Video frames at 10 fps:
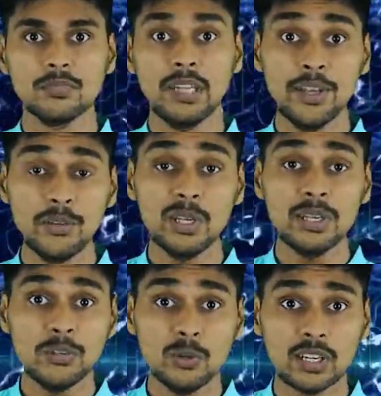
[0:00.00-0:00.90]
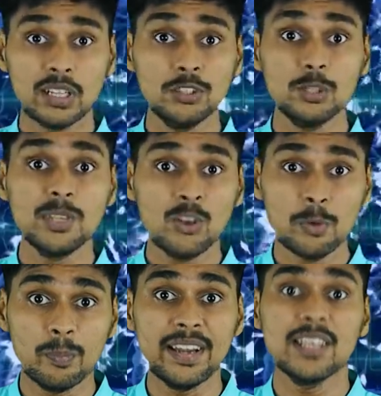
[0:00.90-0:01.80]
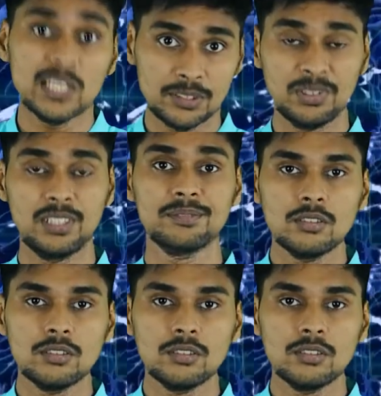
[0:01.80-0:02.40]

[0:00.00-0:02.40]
and even you are consuming your money as well.